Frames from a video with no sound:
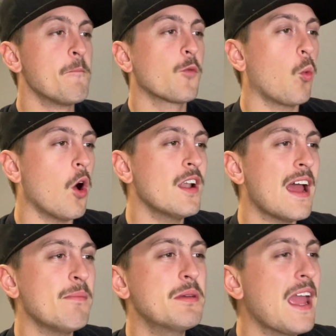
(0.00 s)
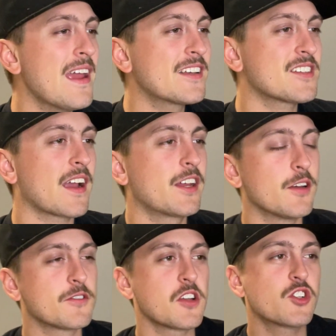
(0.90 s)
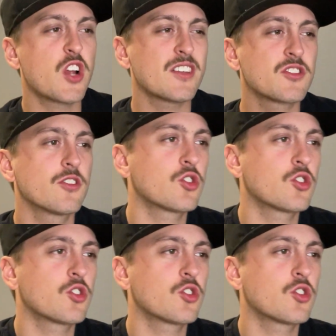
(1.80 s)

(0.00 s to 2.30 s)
One NBA executive suggests a